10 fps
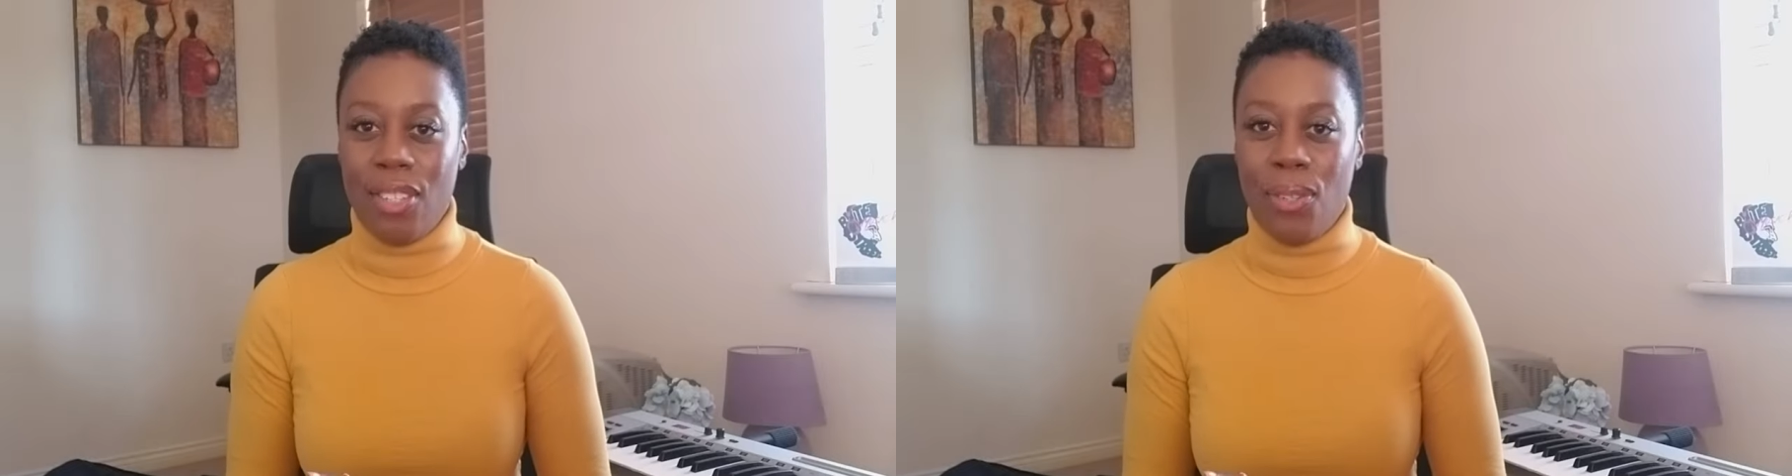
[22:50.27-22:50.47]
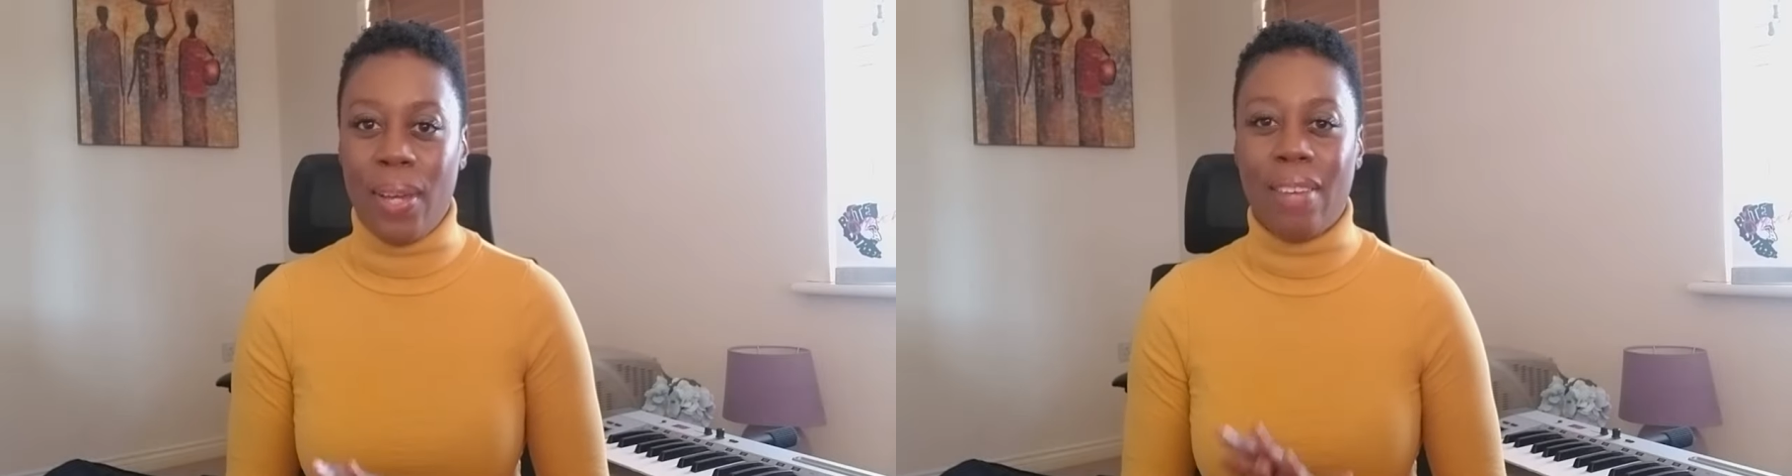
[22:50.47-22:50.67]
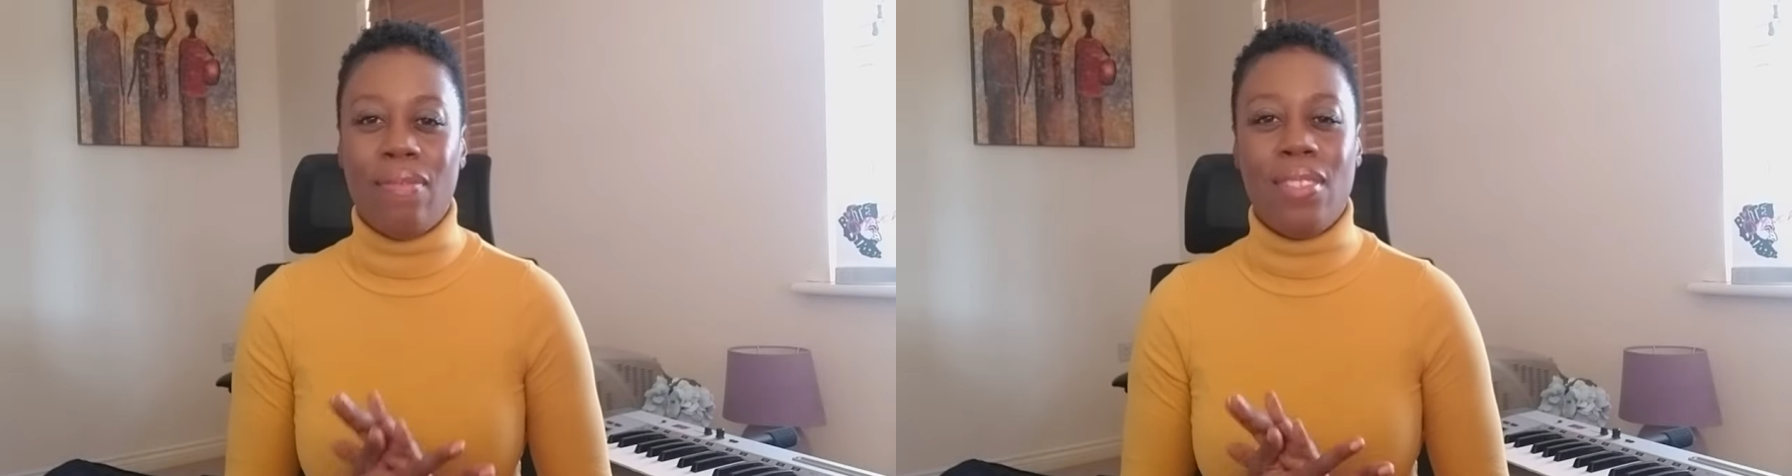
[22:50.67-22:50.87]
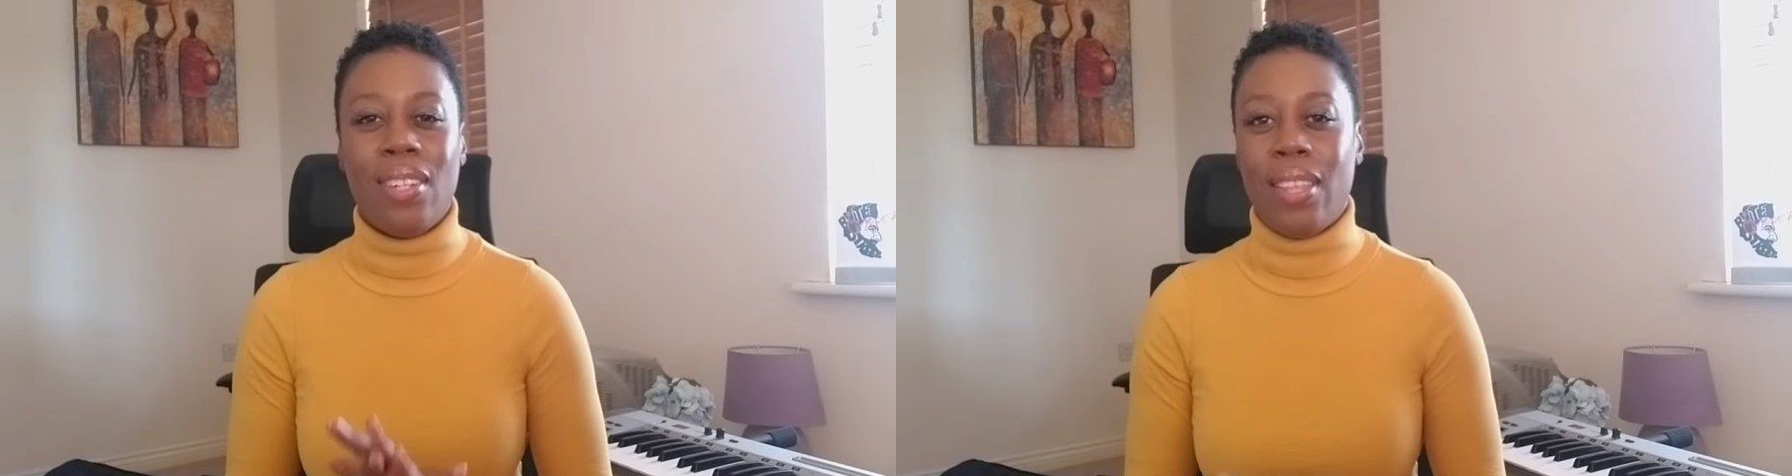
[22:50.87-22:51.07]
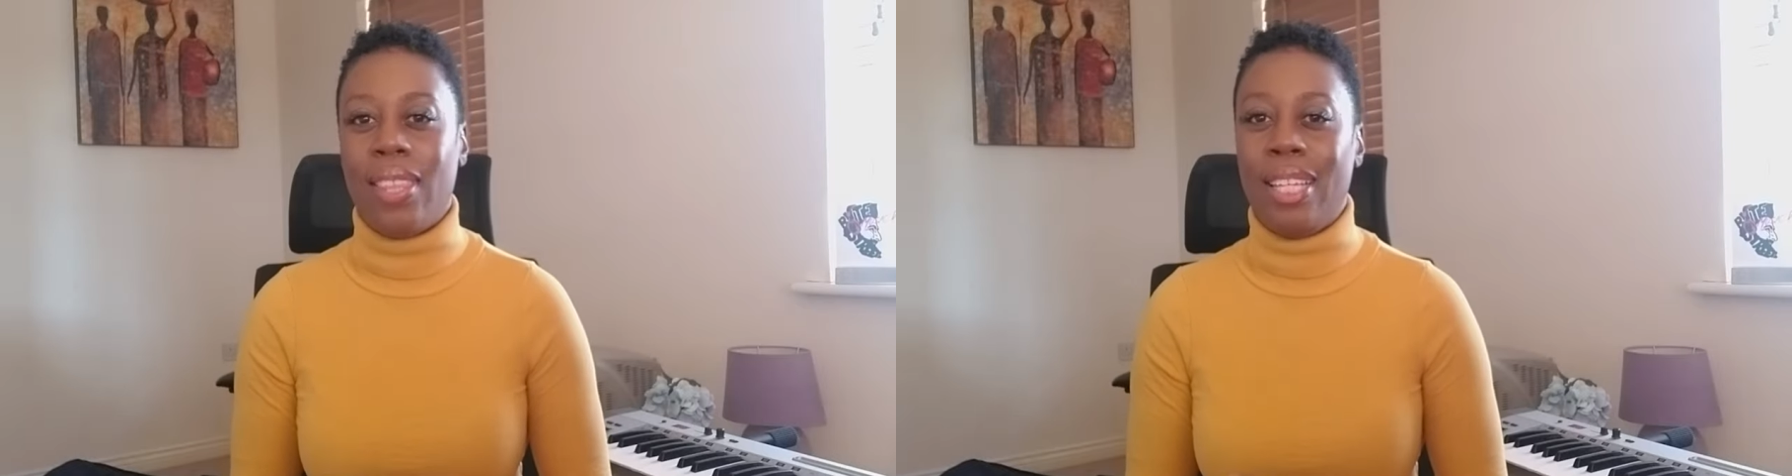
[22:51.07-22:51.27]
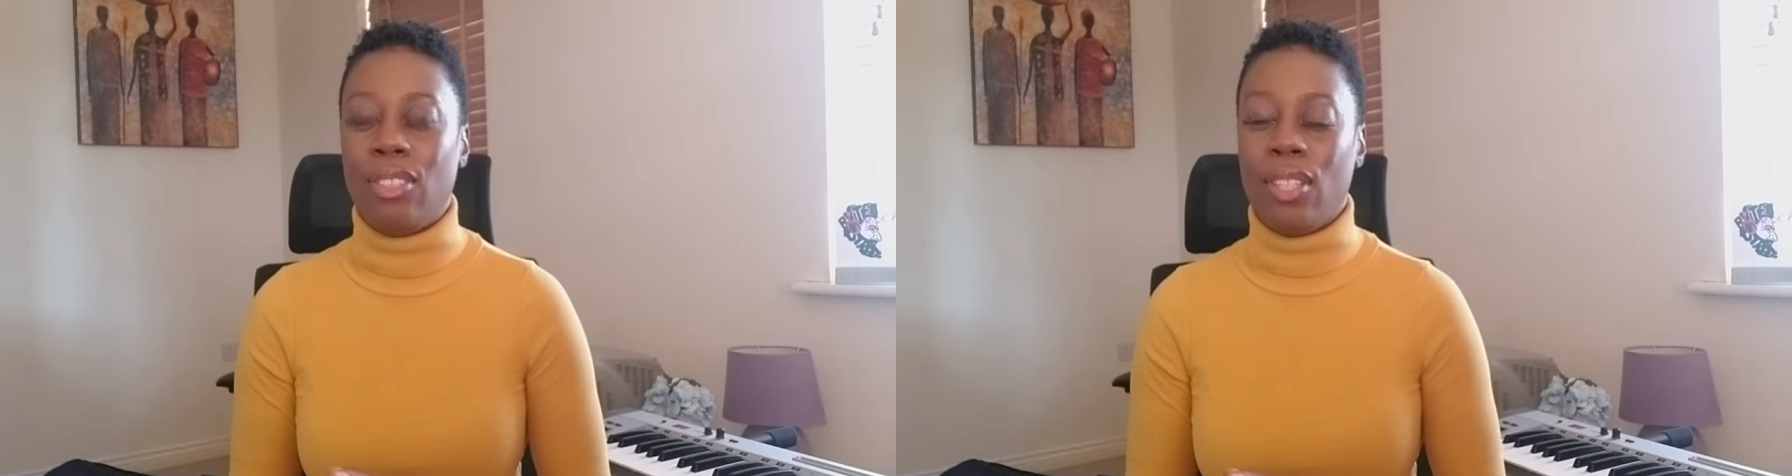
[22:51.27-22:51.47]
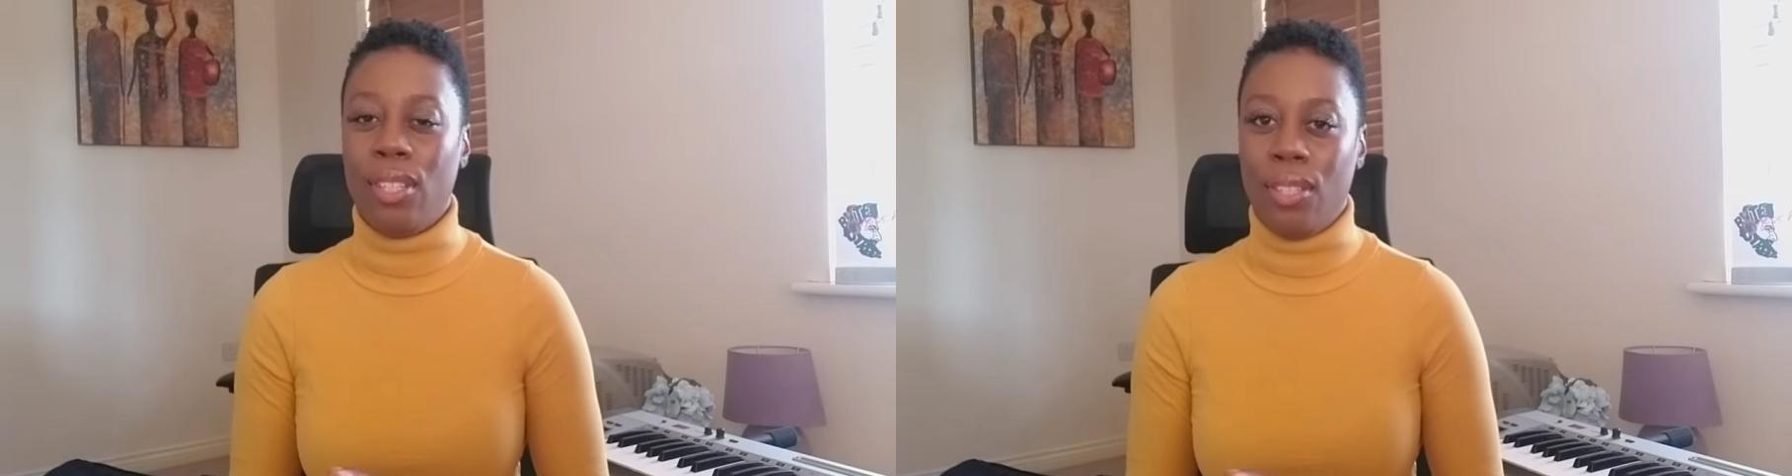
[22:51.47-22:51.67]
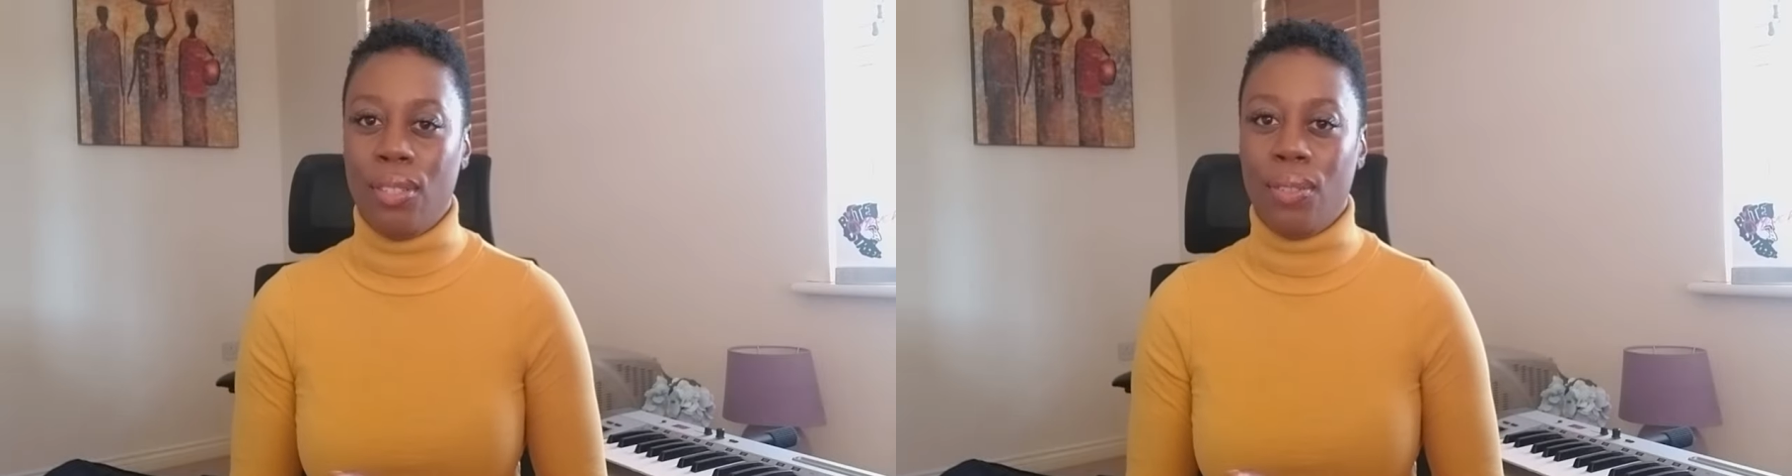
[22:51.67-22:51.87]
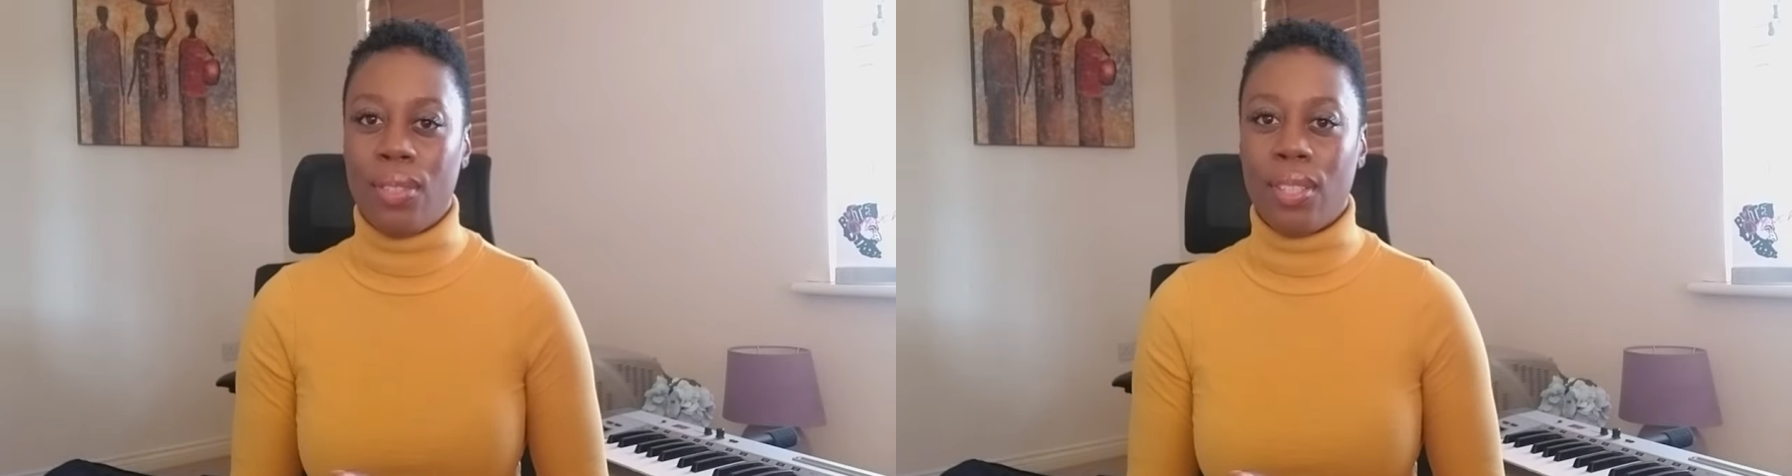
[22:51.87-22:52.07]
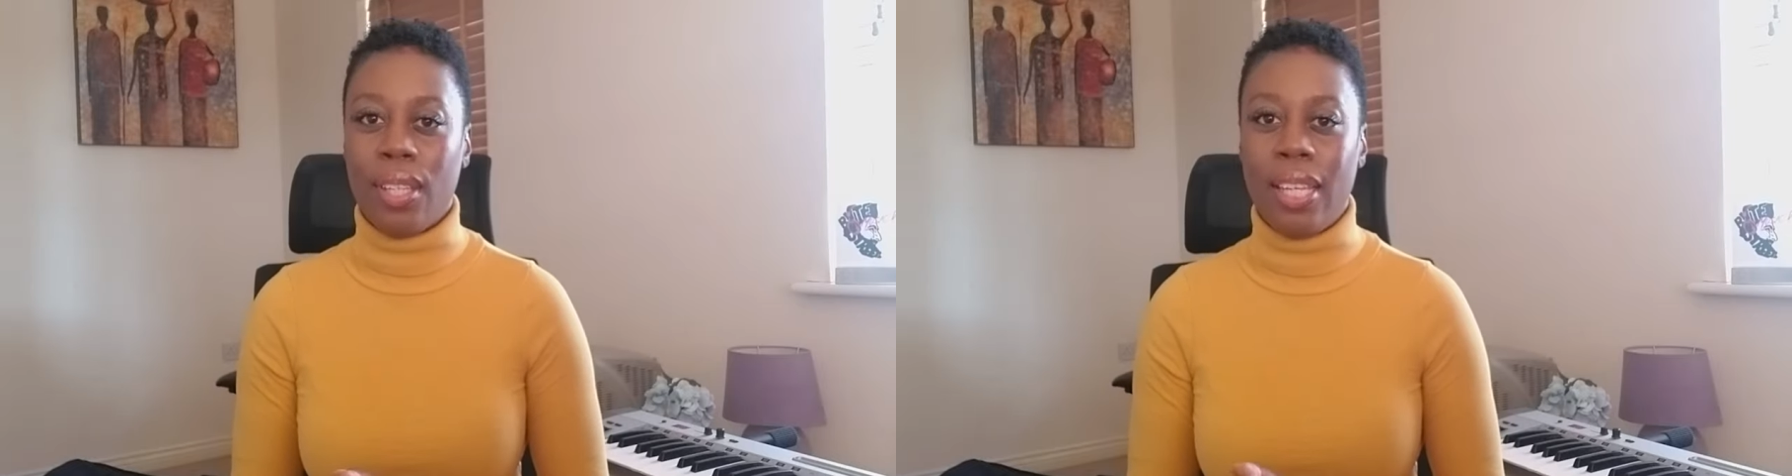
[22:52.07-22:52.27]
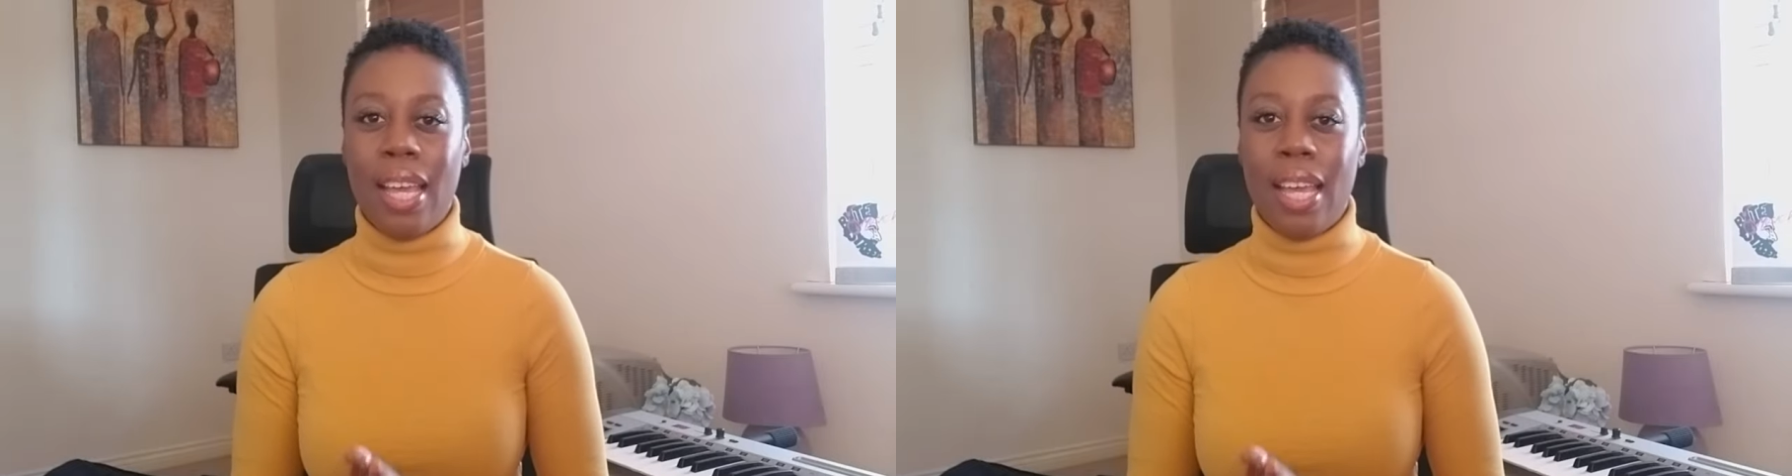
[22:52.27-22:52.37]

You have nothing to lose.